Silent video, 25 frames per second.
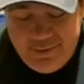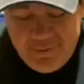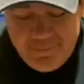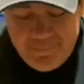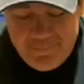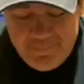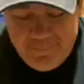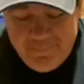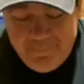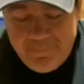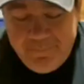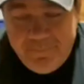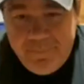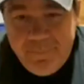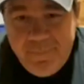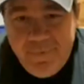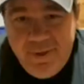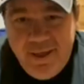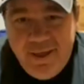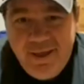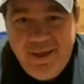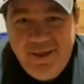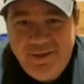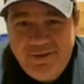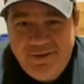it's one of the
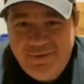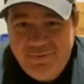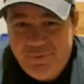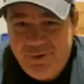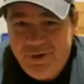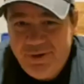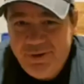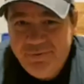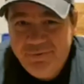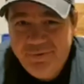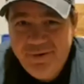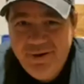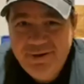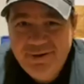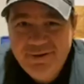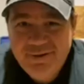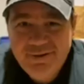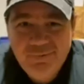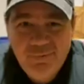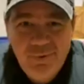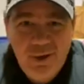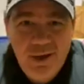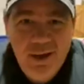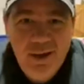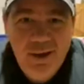reasons why I'm
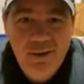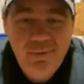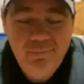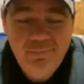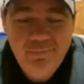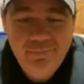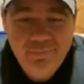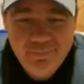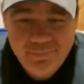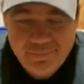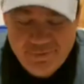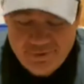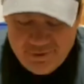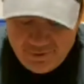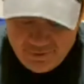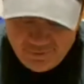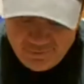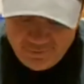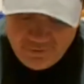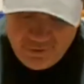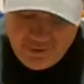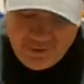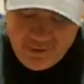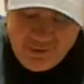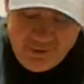so,
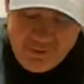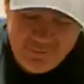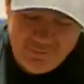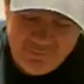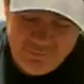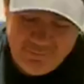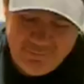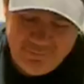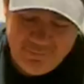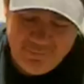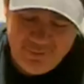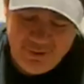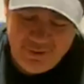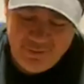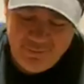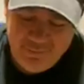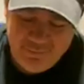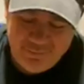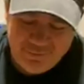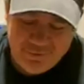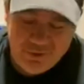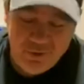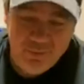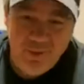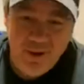so passionate
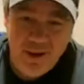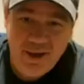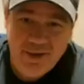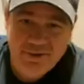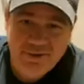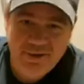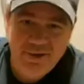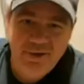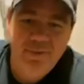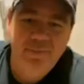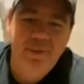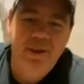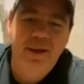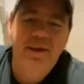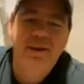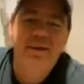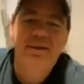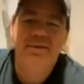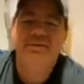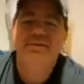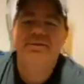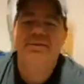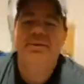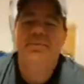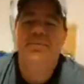about it. So,
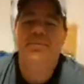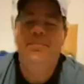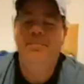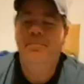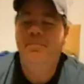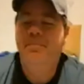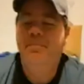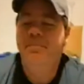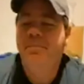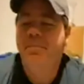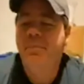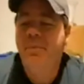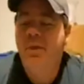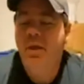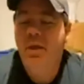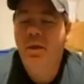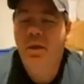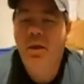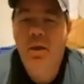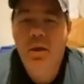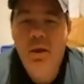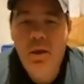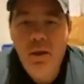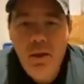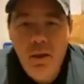
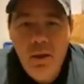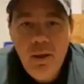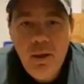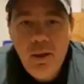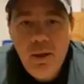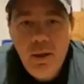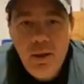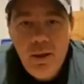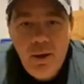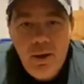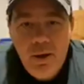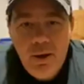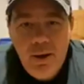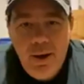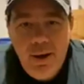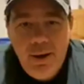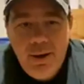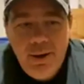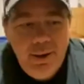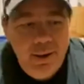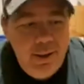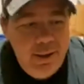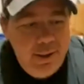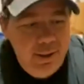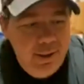all right.
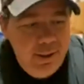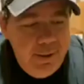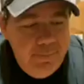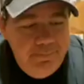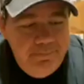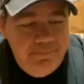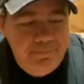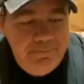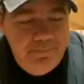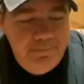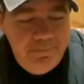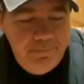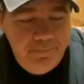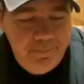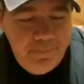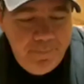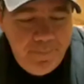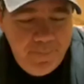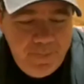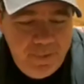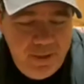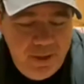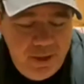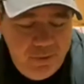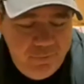Anyway, I
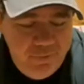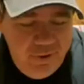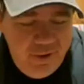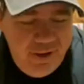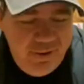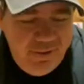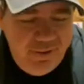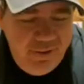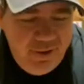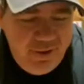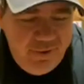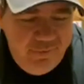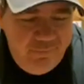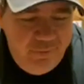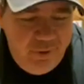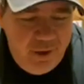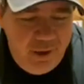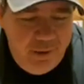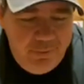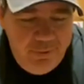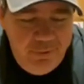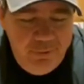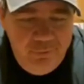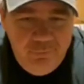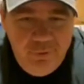think I probably rambled
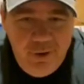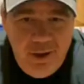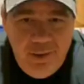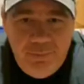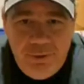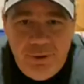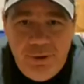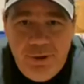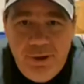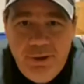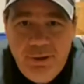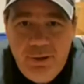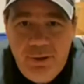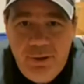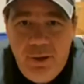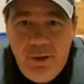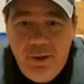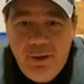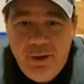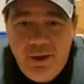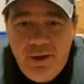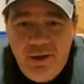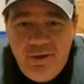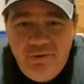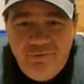on long enough.
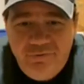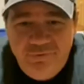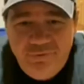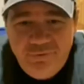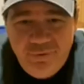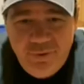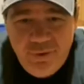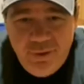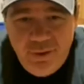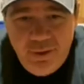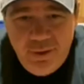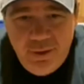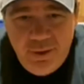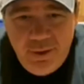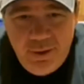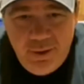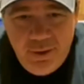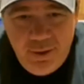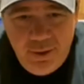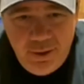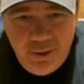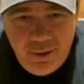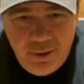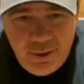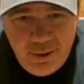
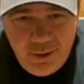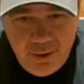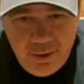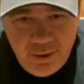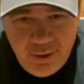Yeah,